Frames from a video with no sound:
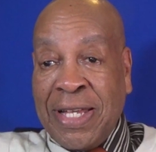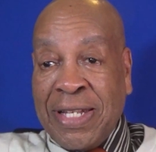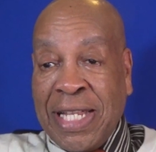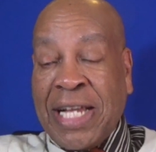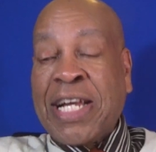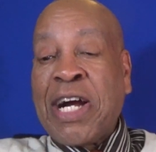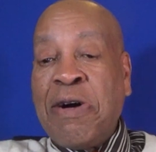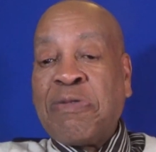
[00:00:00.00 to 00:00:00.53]

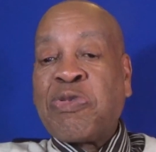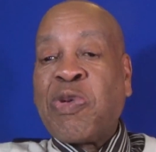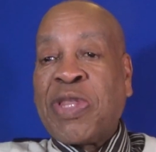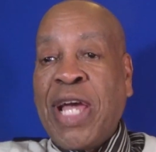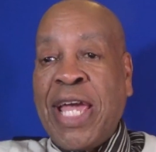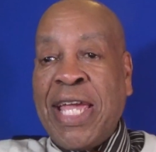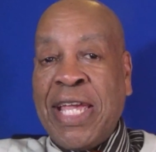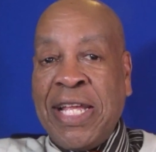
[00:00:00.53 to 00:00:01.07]
that comes with
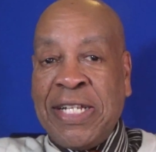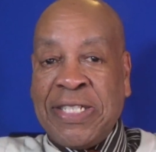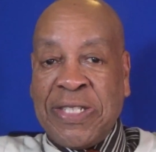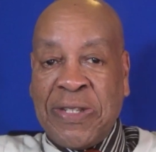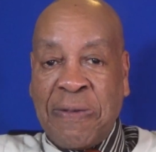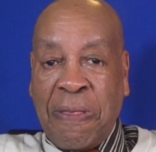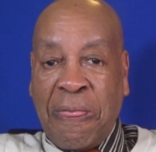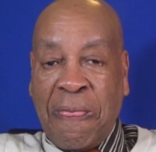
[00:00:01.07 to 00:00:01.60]

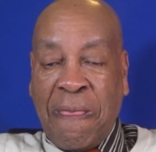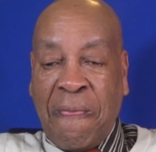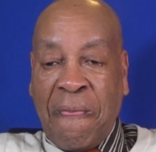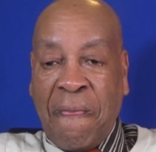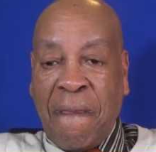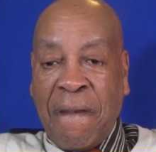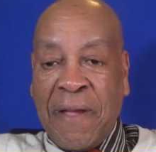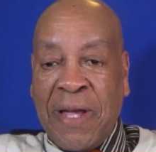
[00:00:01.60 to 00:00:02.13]
age.
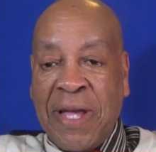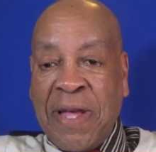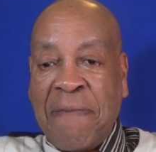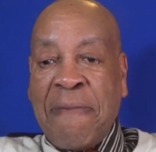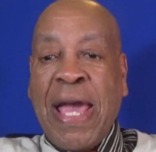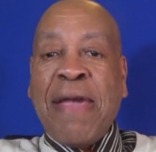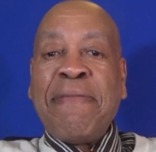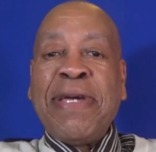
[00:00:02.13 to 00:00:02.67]

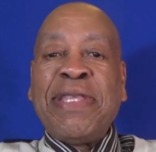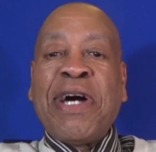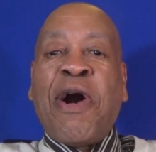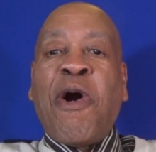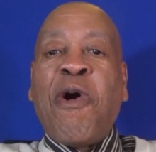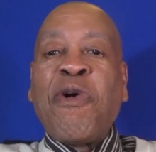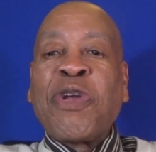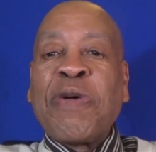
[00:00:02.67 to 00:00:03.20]
Maybe the
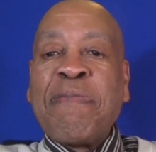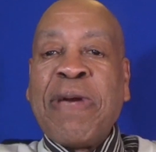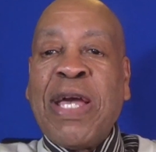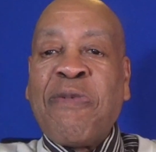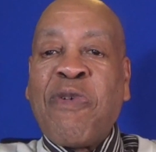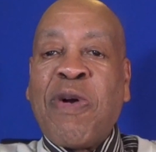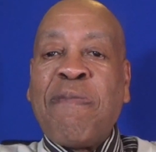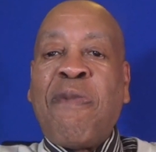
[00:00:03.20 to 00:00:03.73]
older
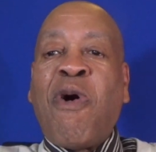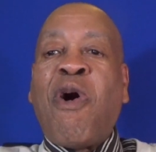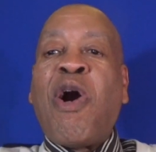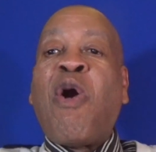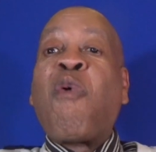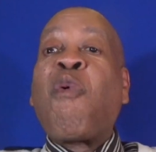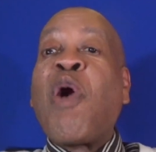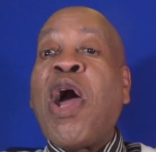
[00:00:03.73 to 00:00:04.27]
men were
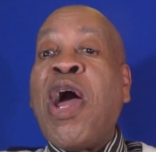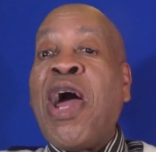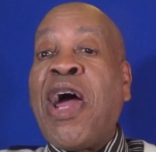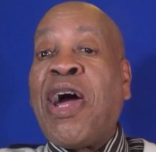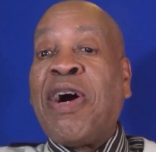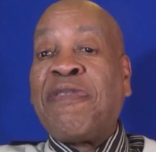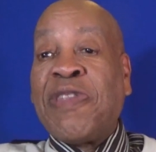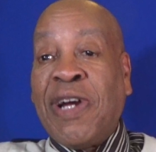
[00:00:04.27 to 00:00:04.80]
more
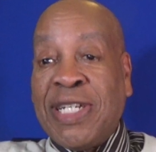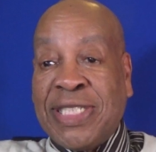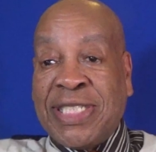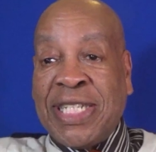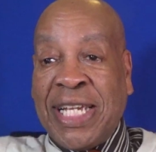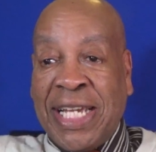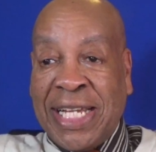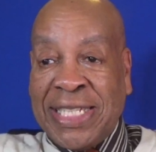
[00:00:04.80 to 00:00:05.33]
aware of their
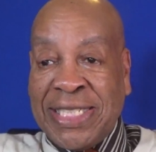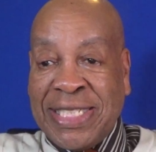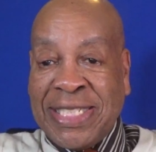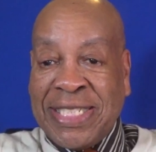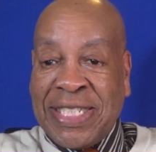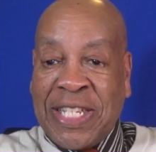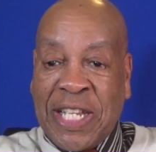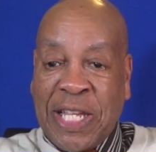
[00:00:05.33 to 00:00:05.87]

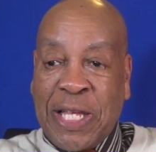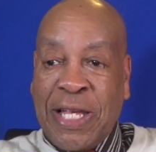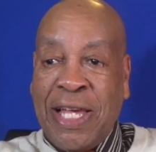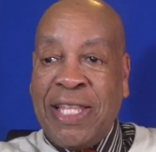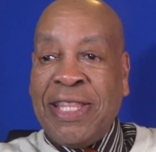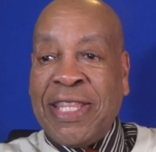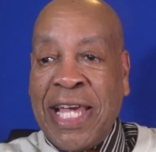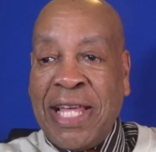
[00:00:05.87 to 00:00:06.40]
sins
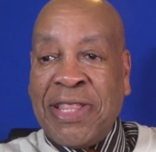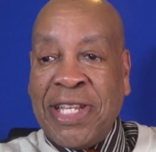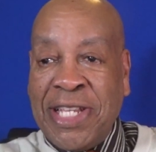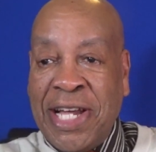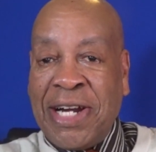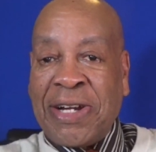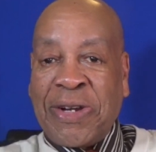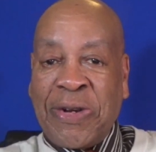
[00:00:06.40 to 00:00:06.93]
than the
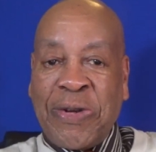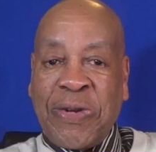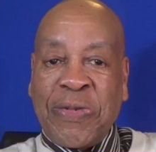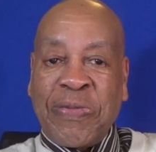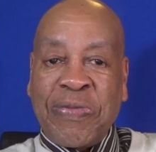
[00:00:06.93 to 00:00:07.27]
younger.